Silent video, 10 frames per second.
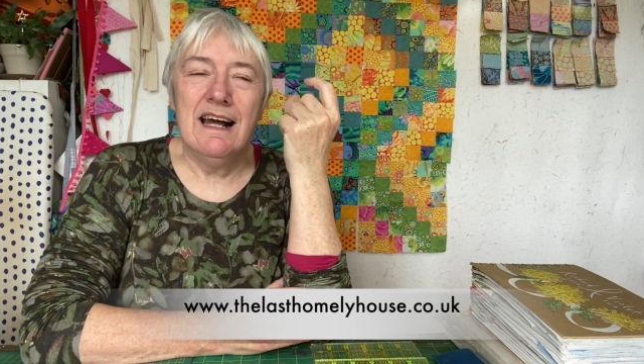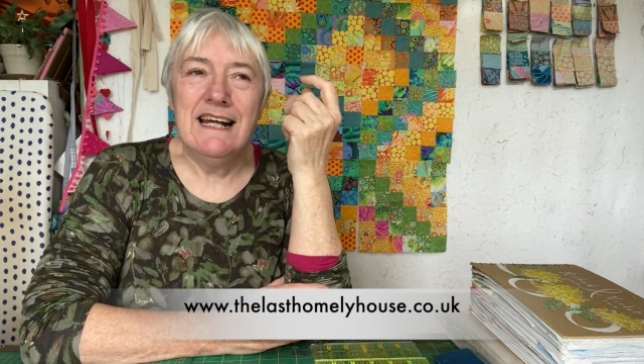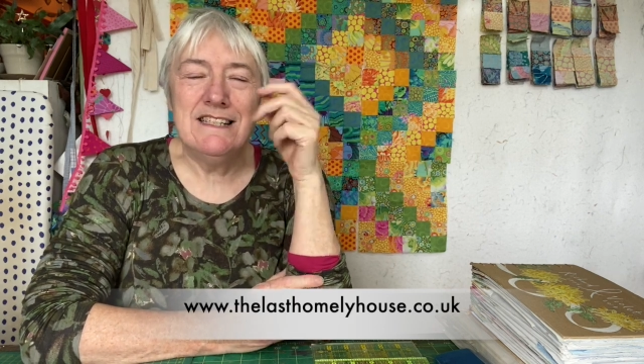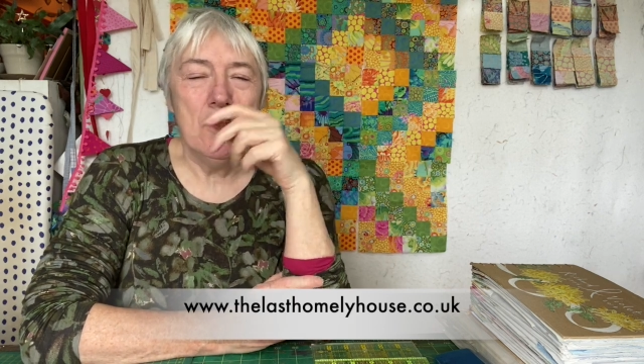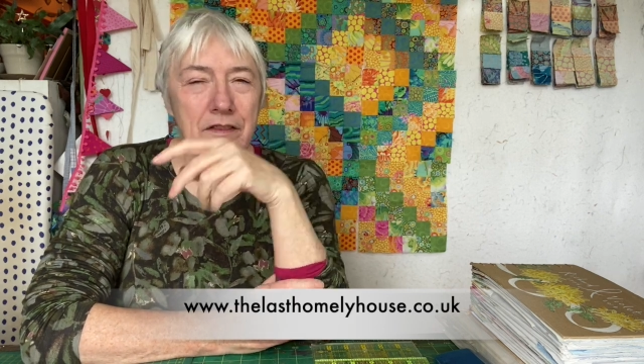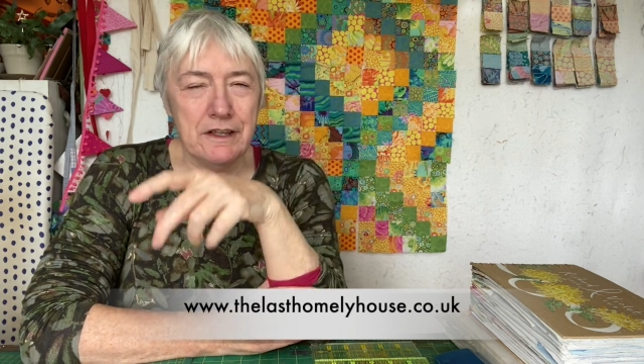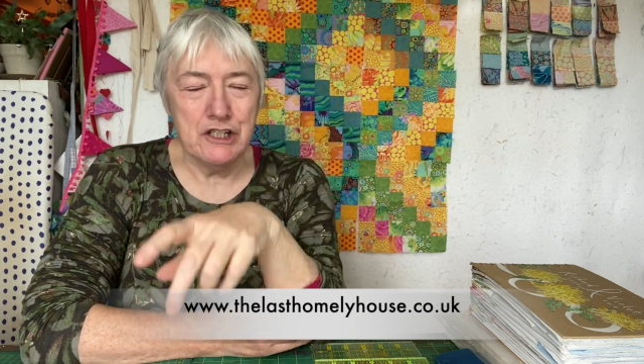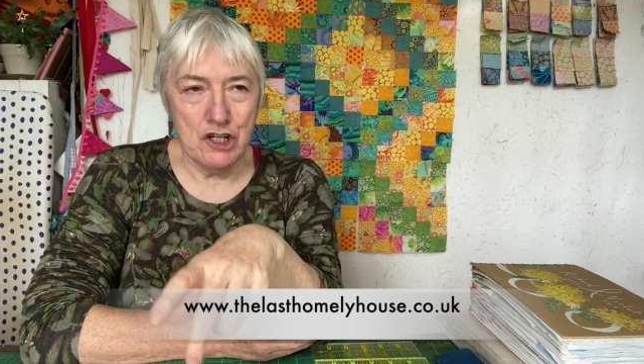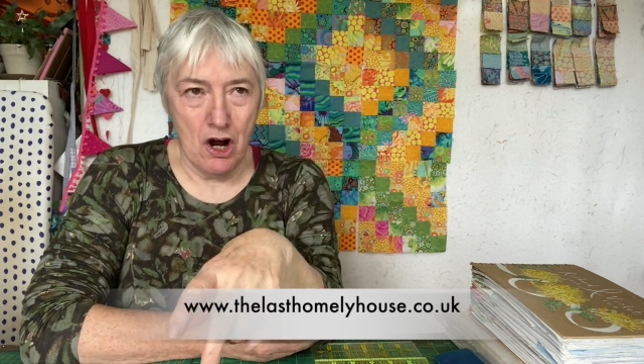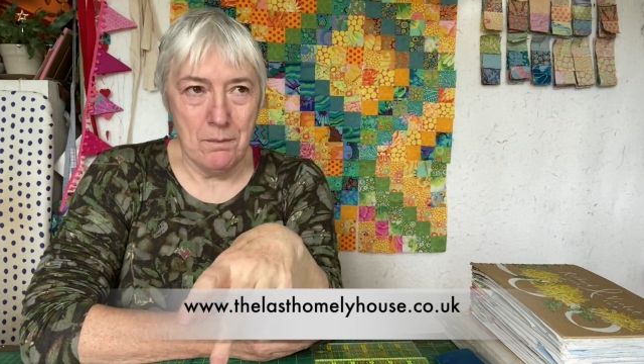It's not the
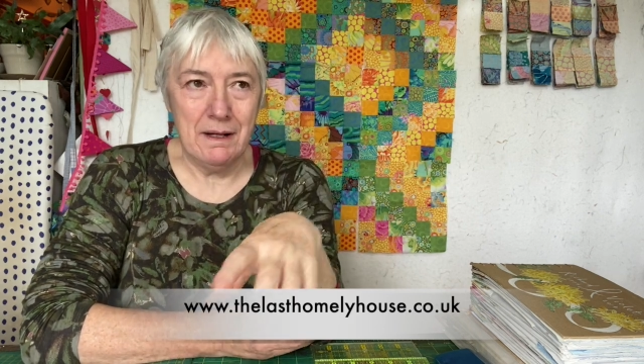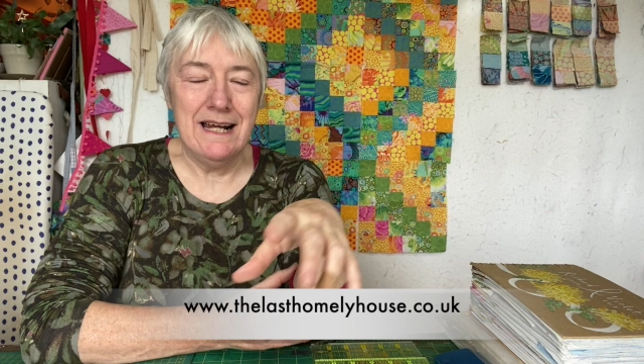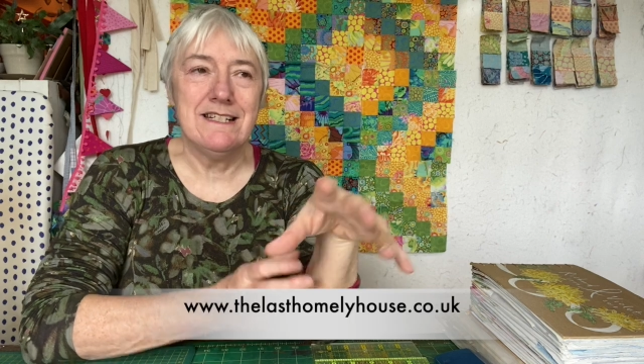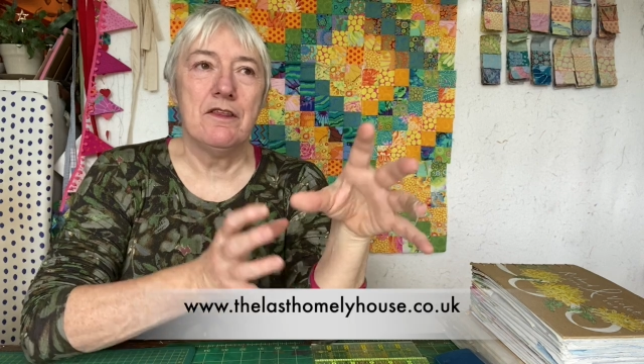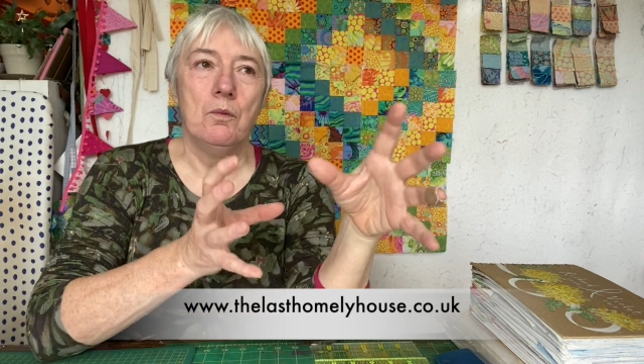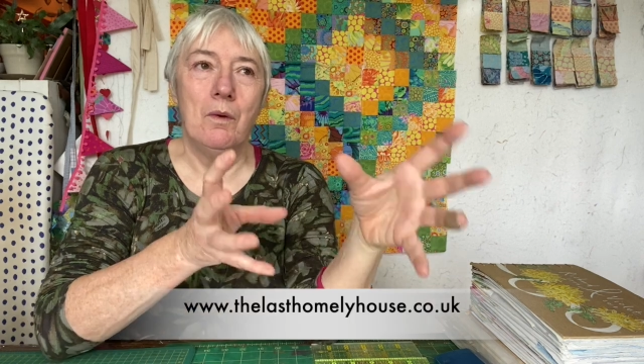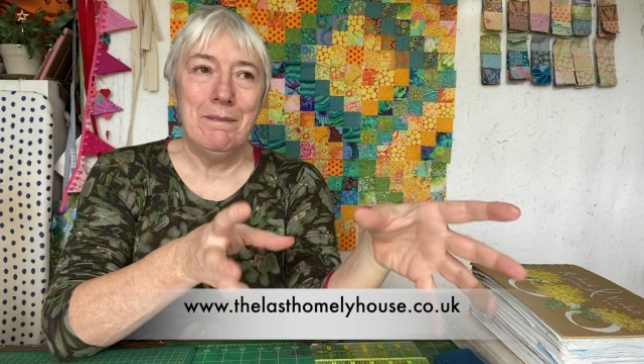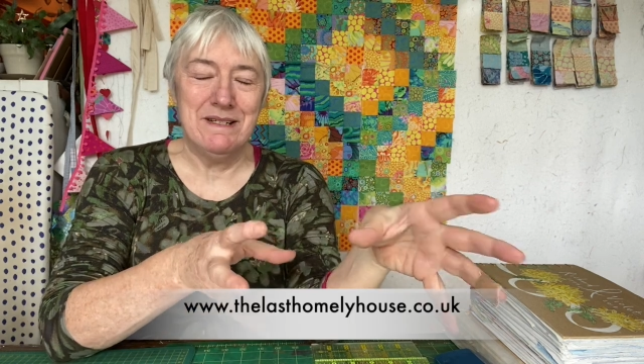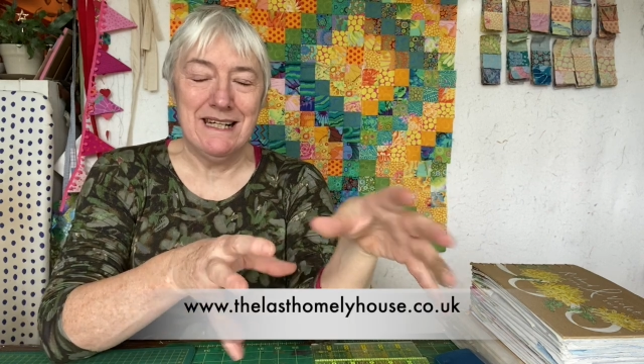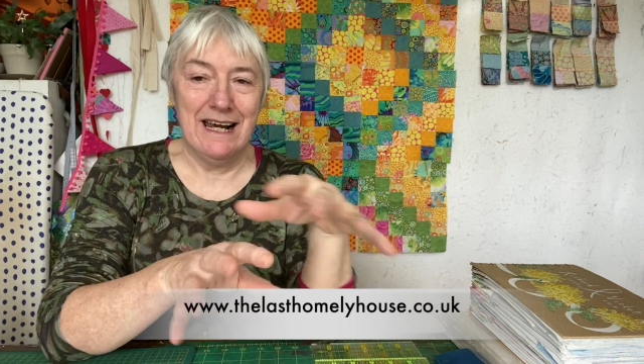shop, it's the
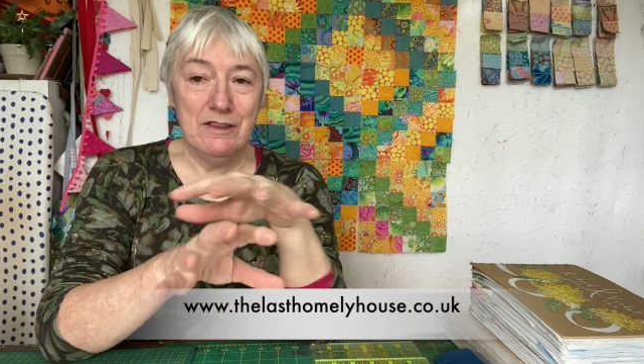website.